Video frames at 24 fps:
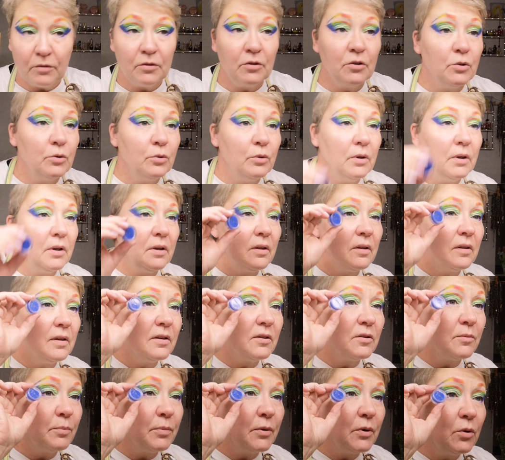of doing
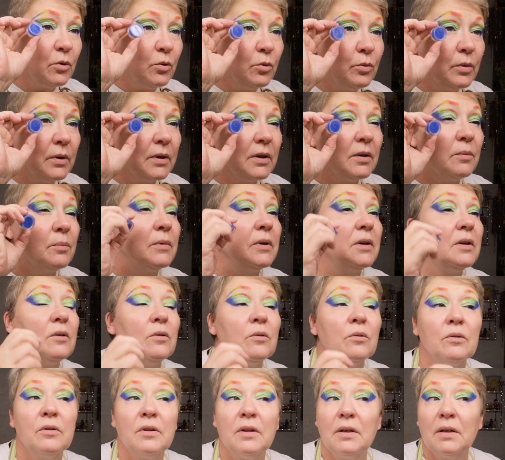this blue one, but I
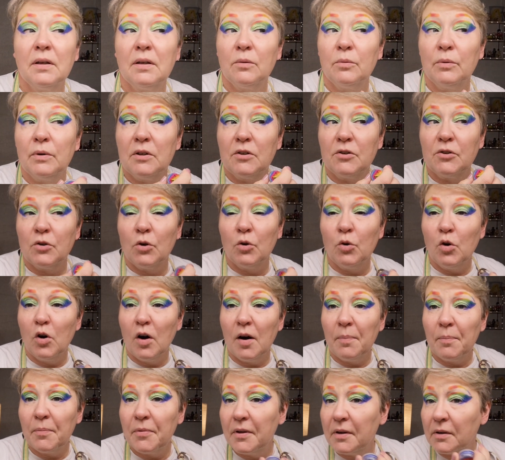don't think it will show
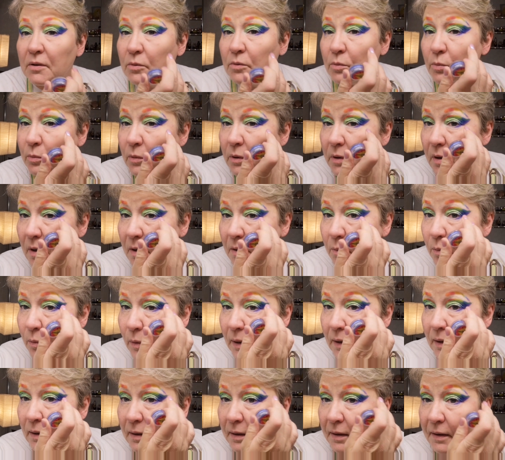up that
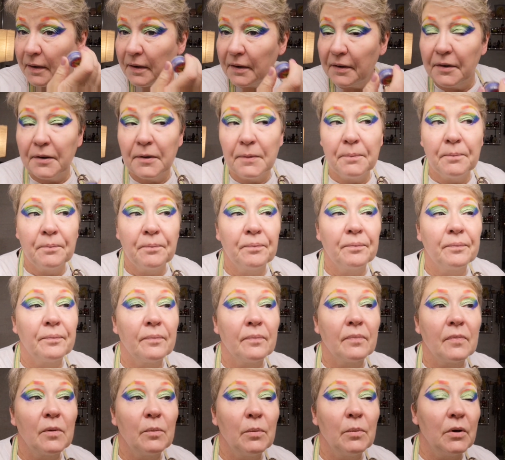well here
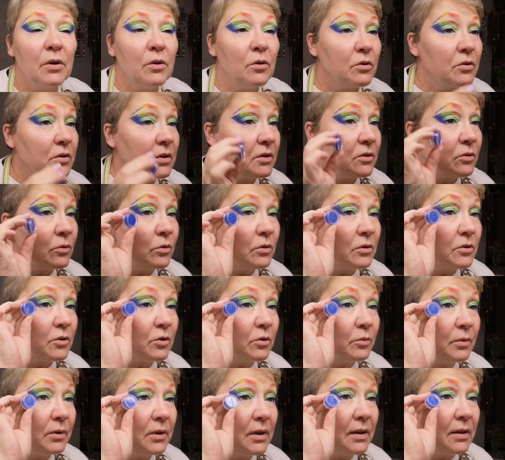because it's
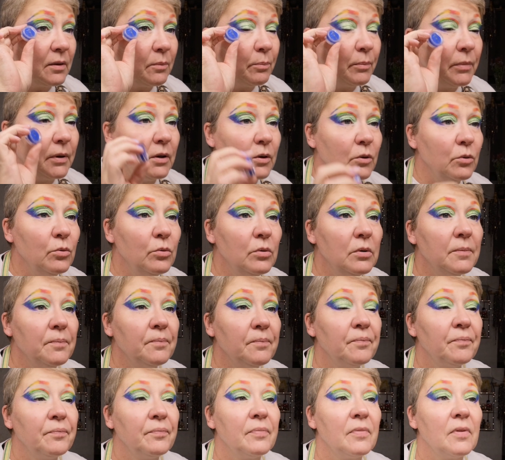also like blue.
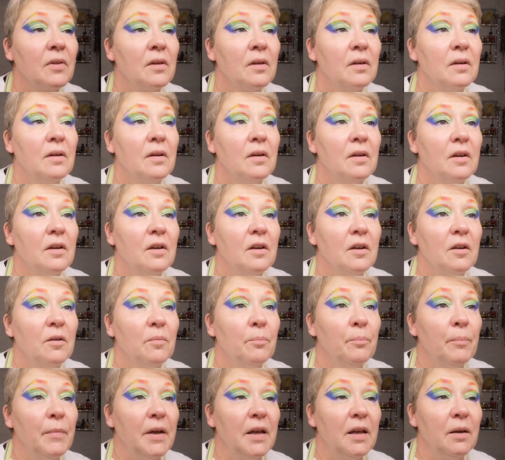
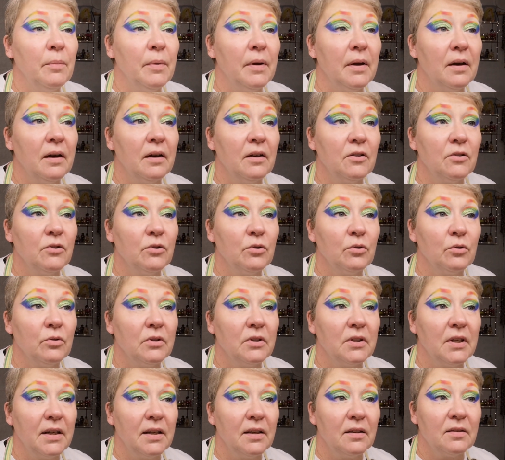Maybe I should
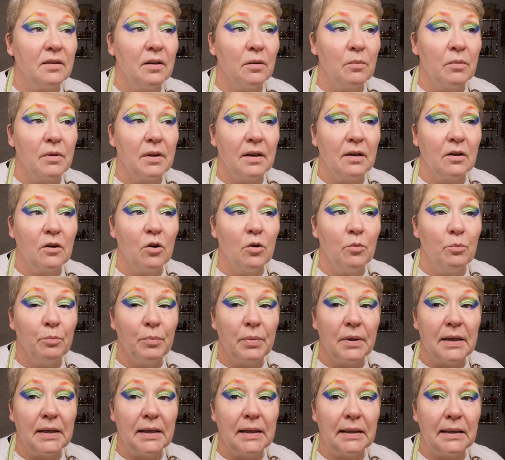take something
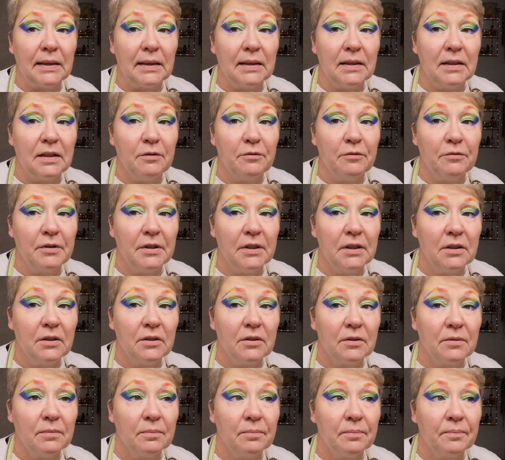completely
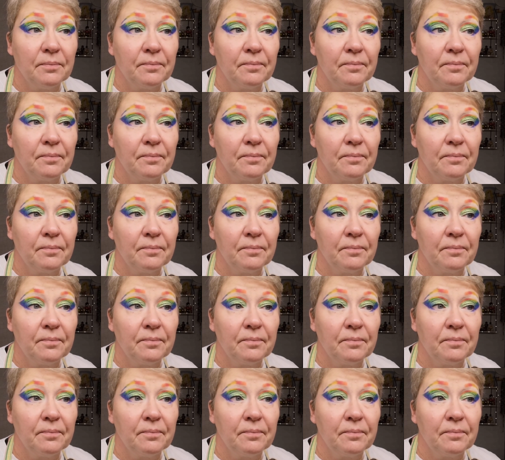different.